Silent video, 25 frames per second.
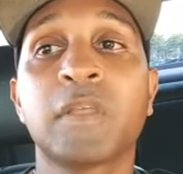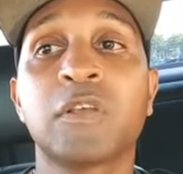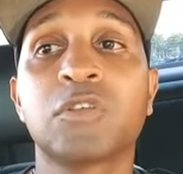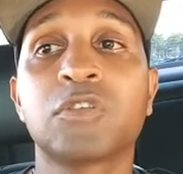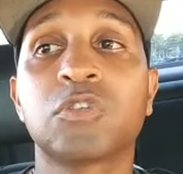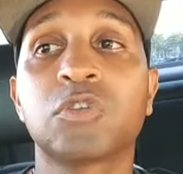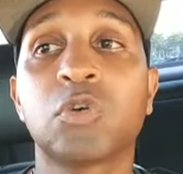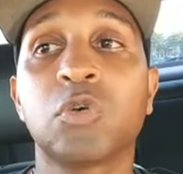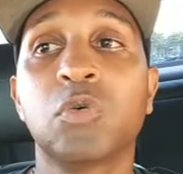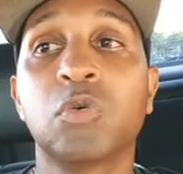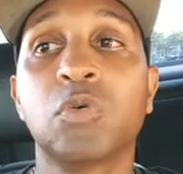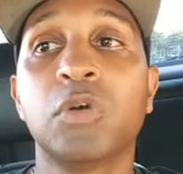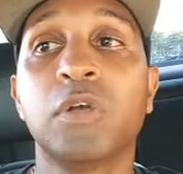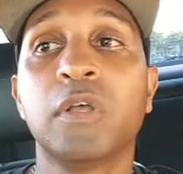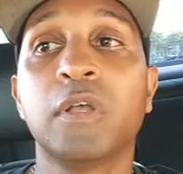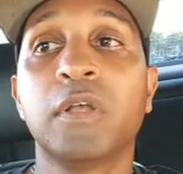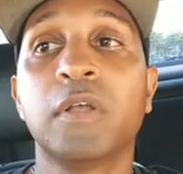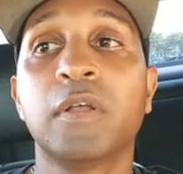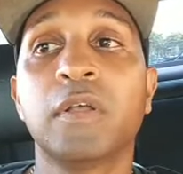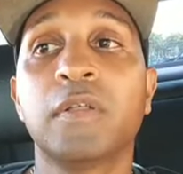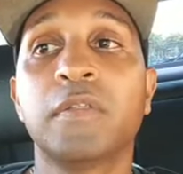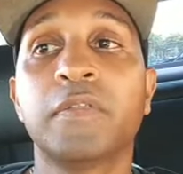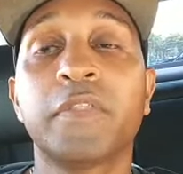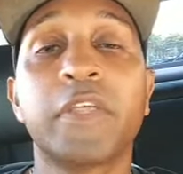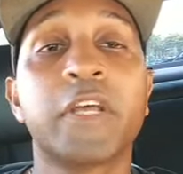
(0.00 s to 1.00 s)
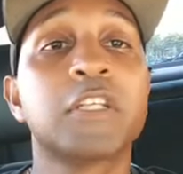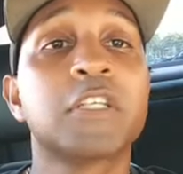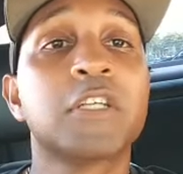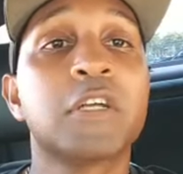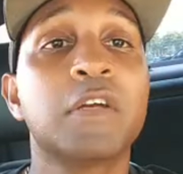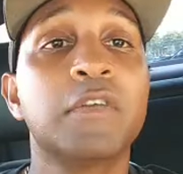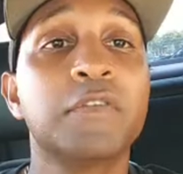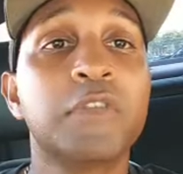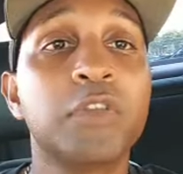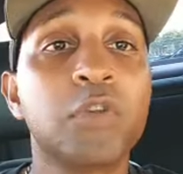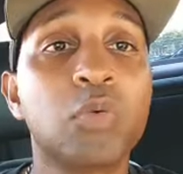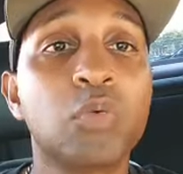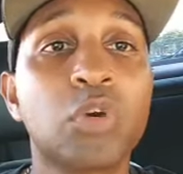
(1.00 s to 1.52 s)
So that is how
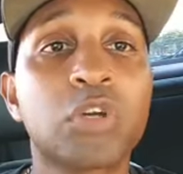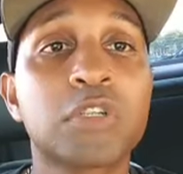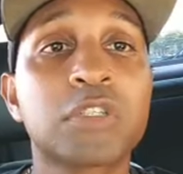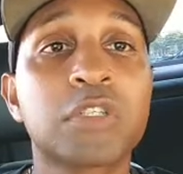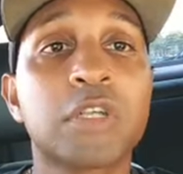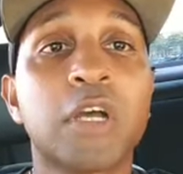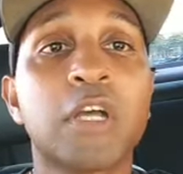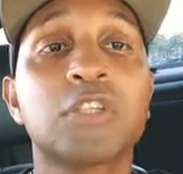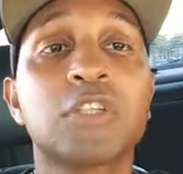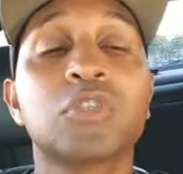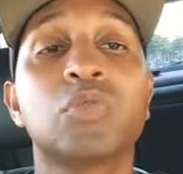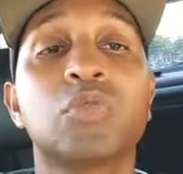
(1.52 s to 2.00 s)
everything works, guys.